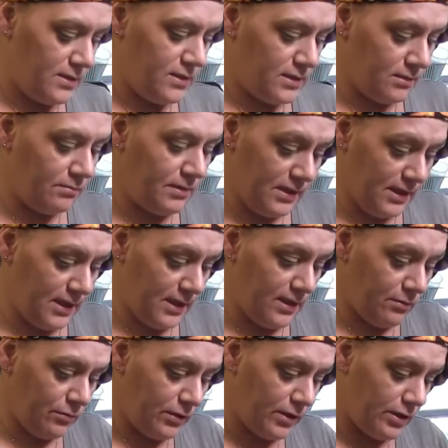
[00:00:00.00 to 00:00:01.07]
dump that
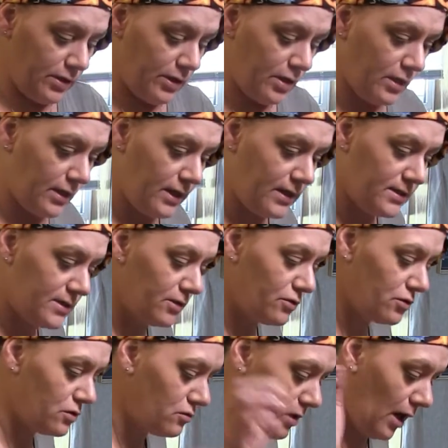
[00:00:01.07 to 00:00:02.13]
in with your cookies and
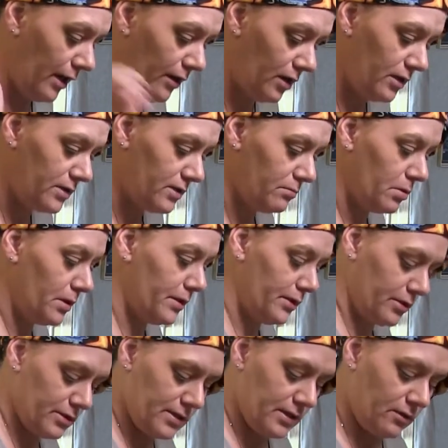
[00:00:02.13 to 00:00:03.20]
try not to burn
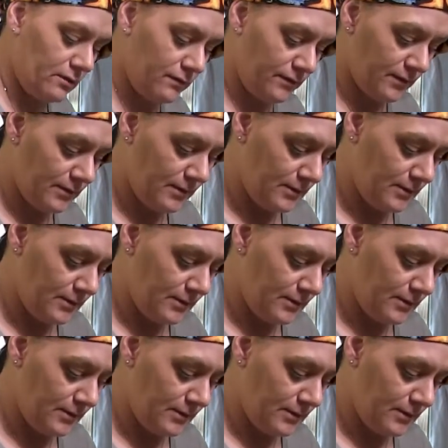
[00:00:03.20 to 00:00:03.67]
yourself.